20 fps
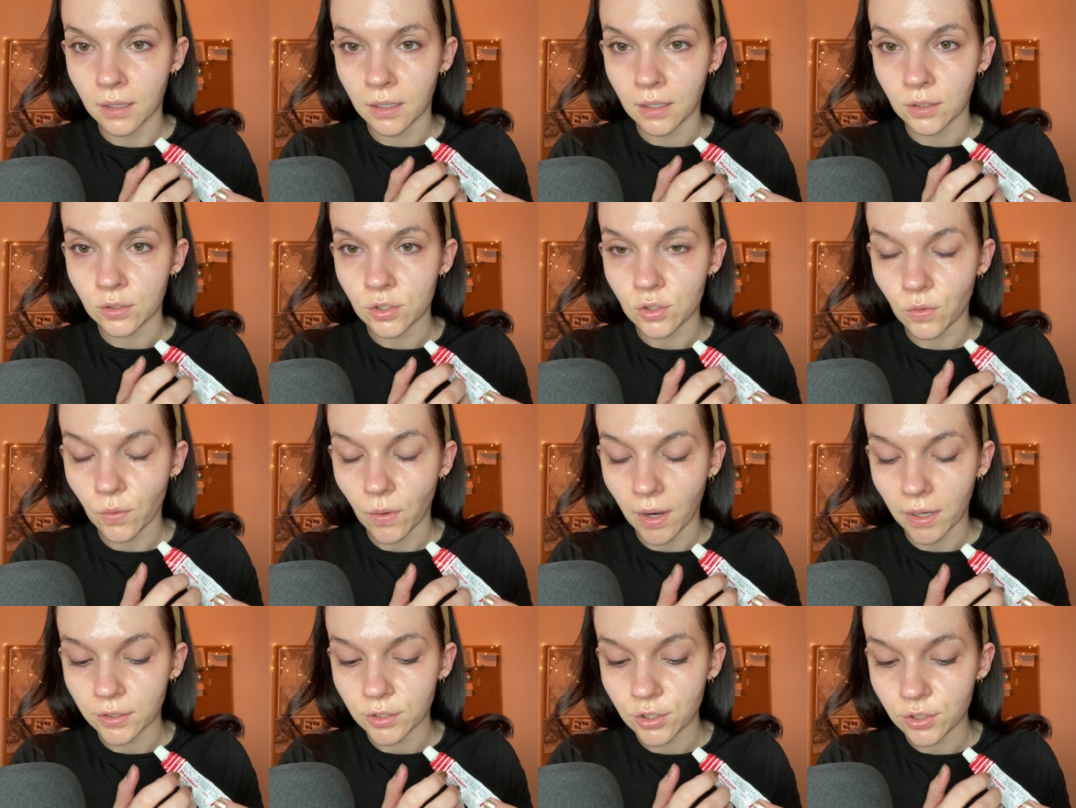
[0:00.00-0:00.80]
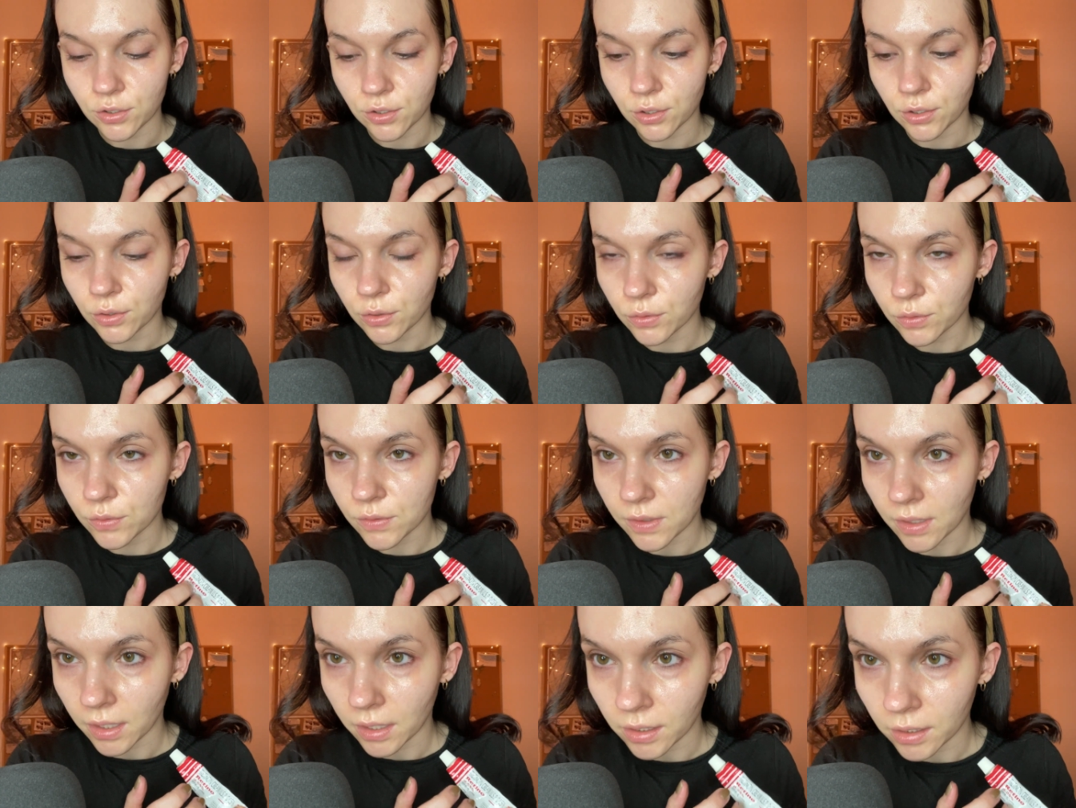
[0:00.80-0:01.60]
So I just
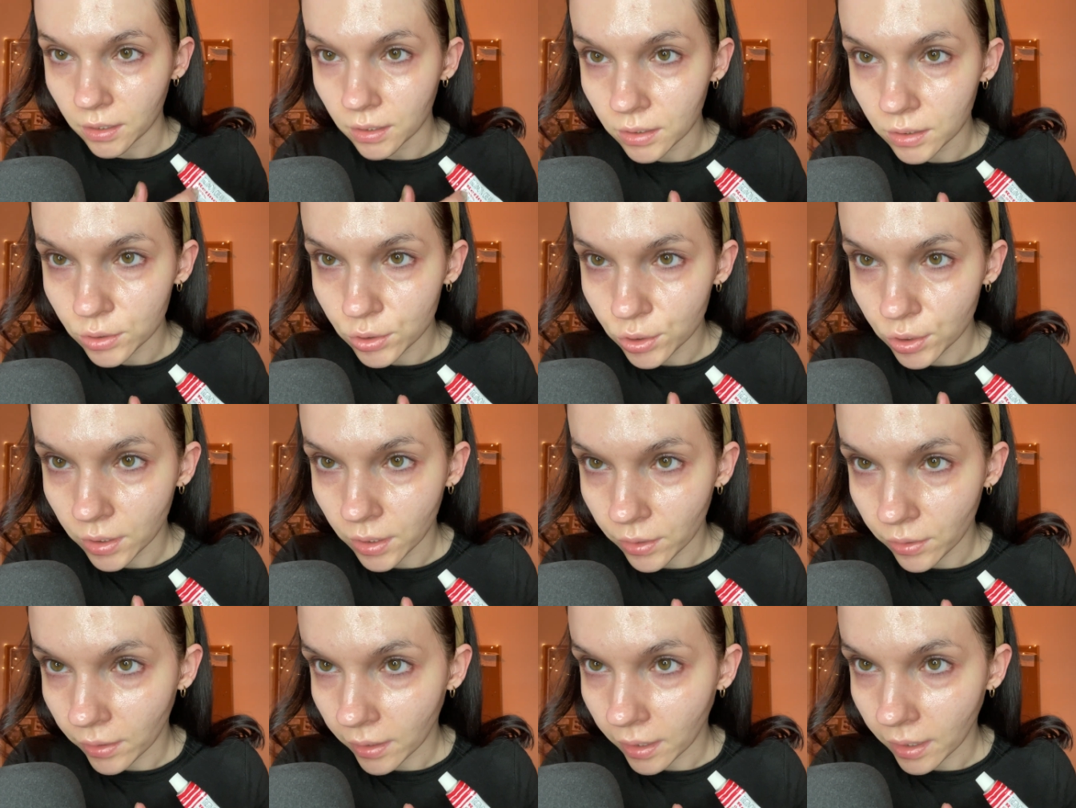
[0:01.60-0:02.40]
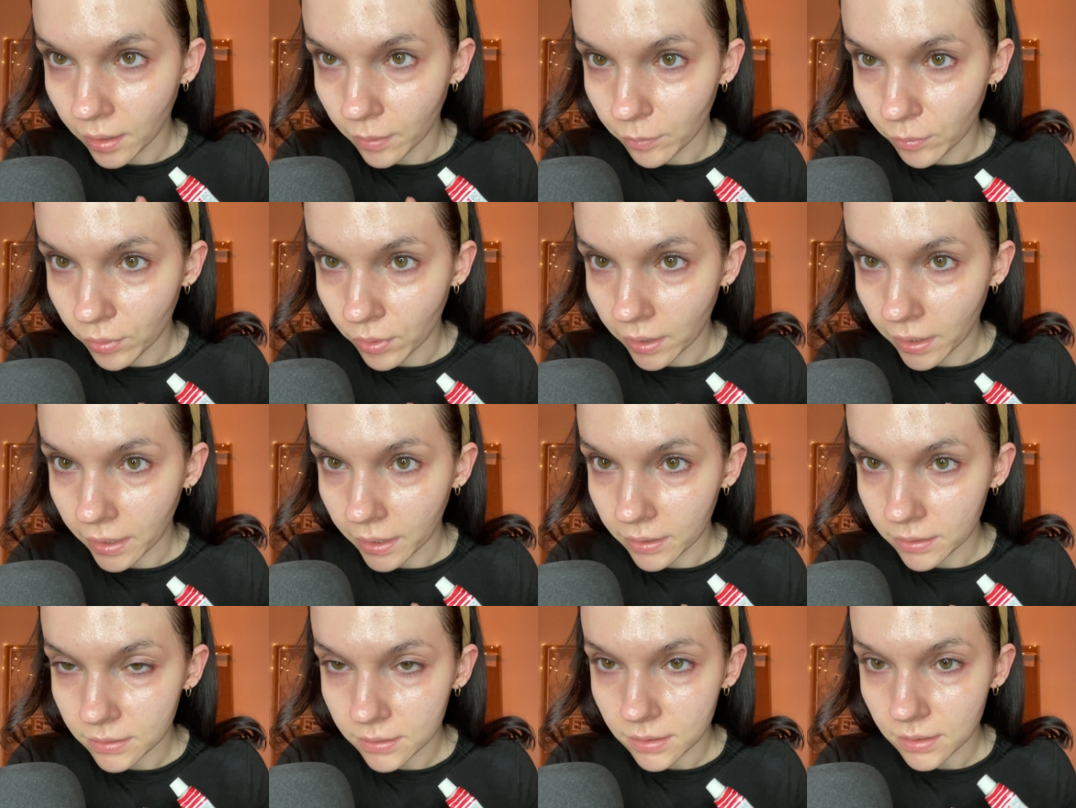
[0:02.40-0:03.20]
use a generic
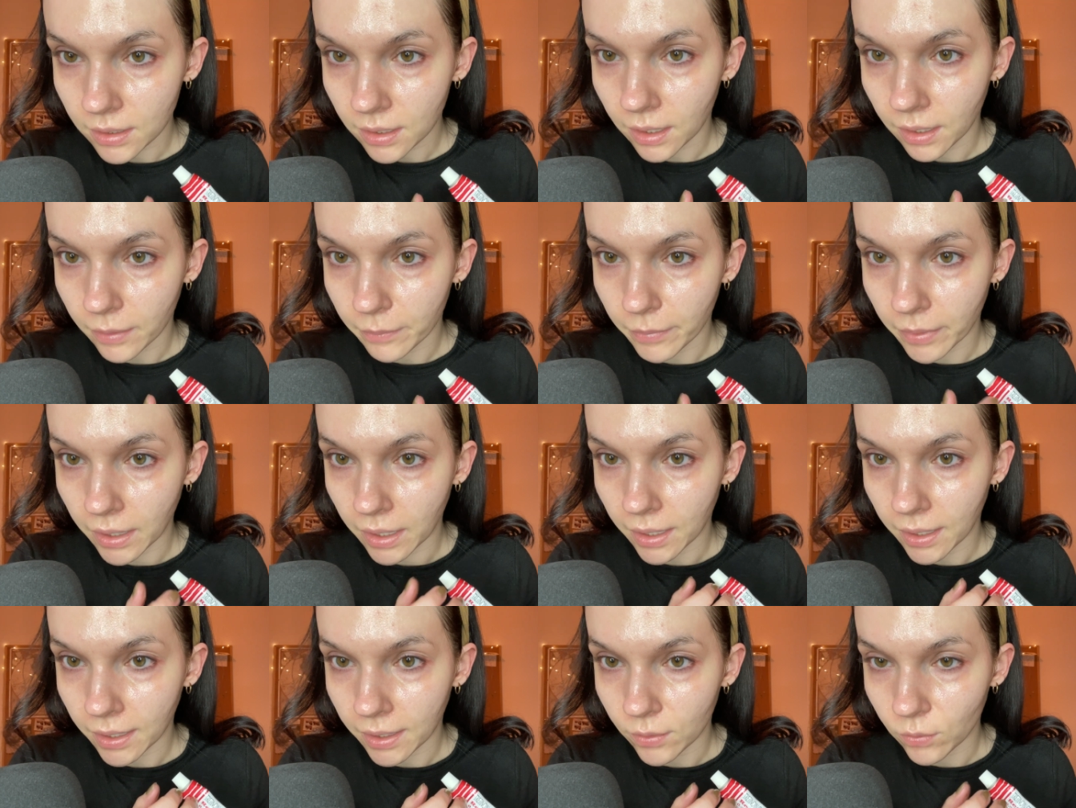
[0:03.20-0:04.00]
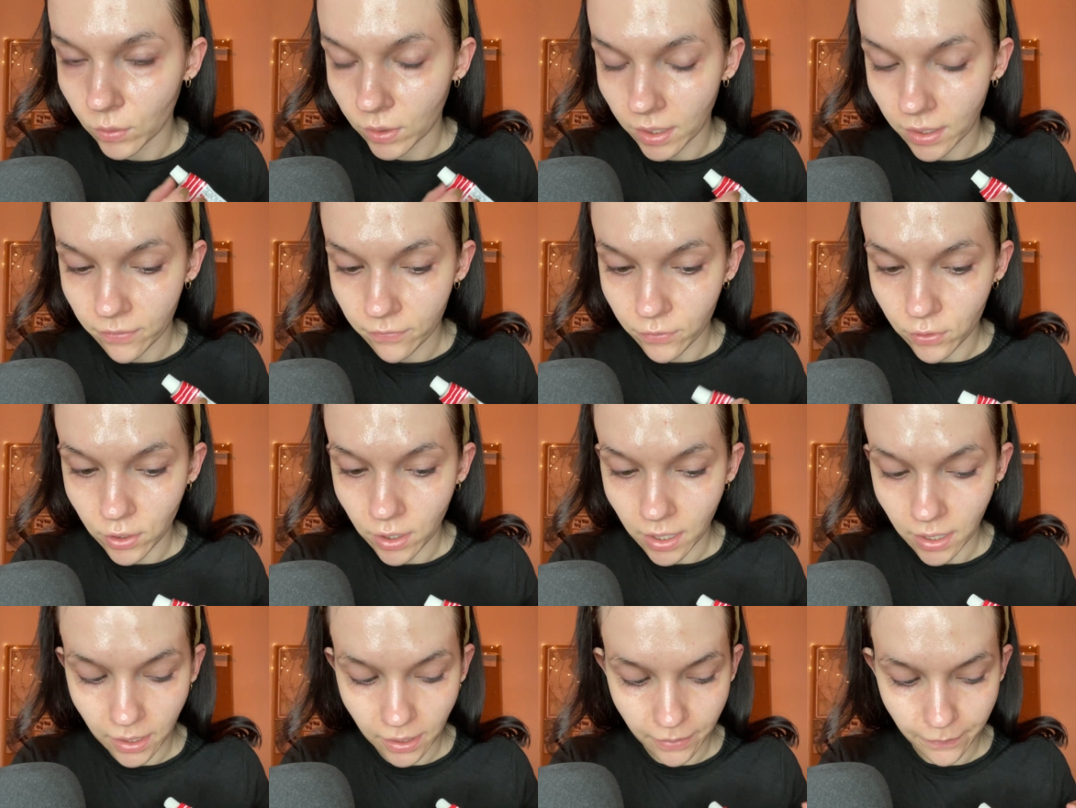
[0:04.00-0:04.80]
brand that I buy whenever
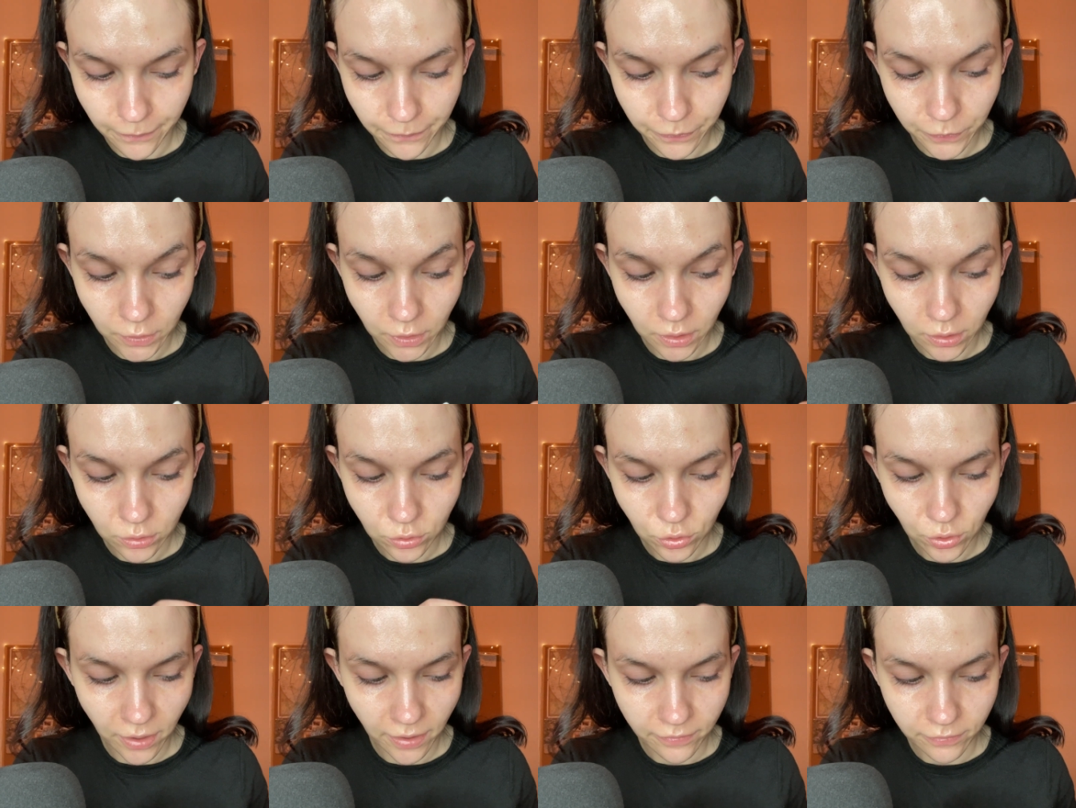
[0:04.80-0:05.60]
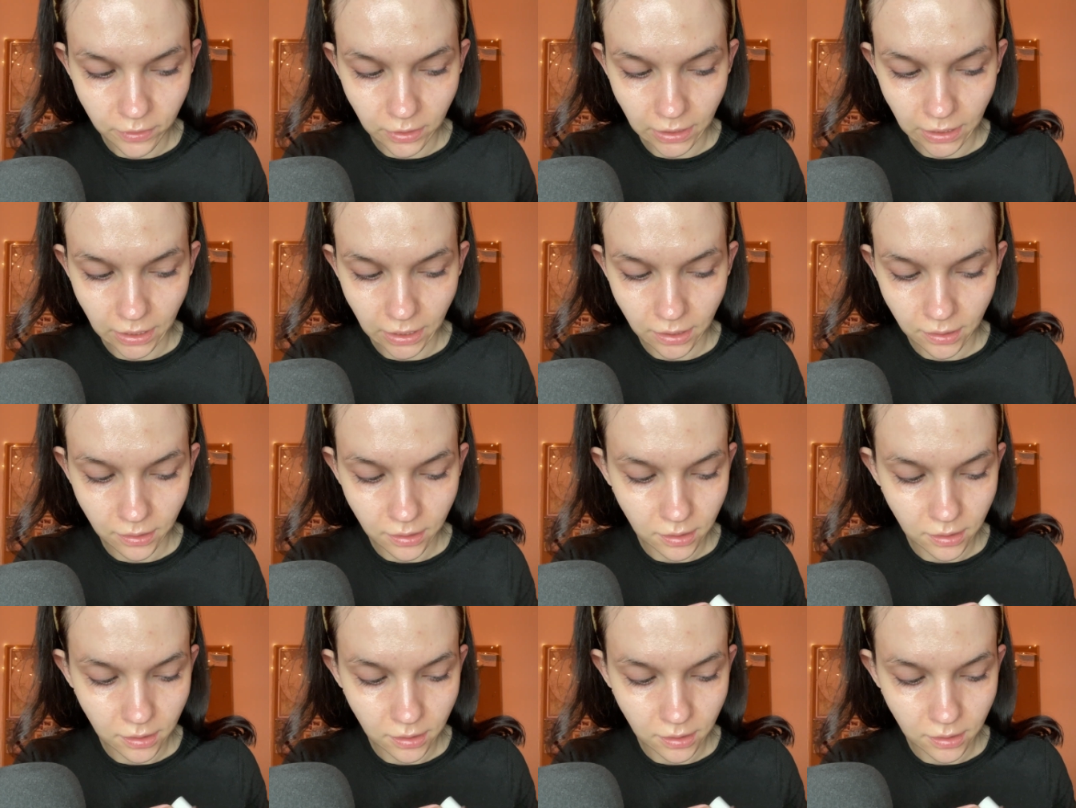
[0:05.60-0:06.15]
I'm traveling.